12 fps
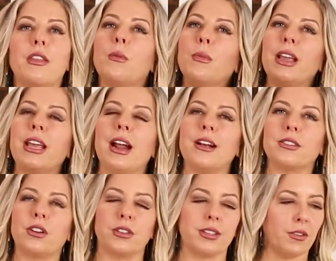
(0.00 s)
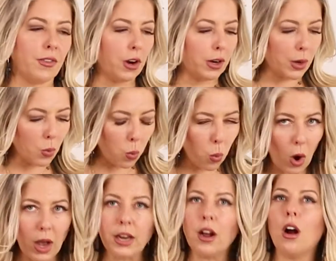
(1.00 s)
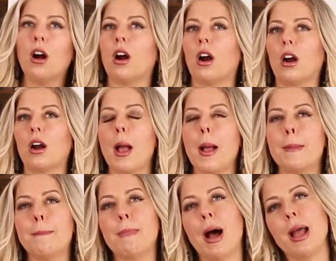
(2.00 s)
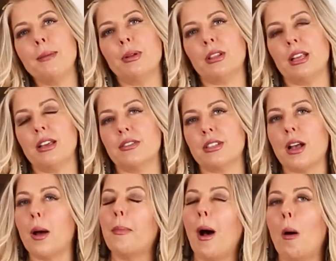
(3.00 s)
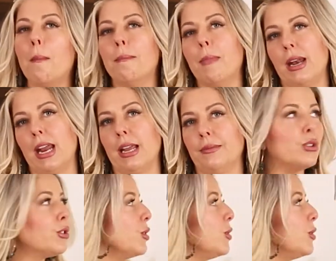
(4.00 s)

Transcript: then we can ask ourselves, all right, what are my beliefs about money? So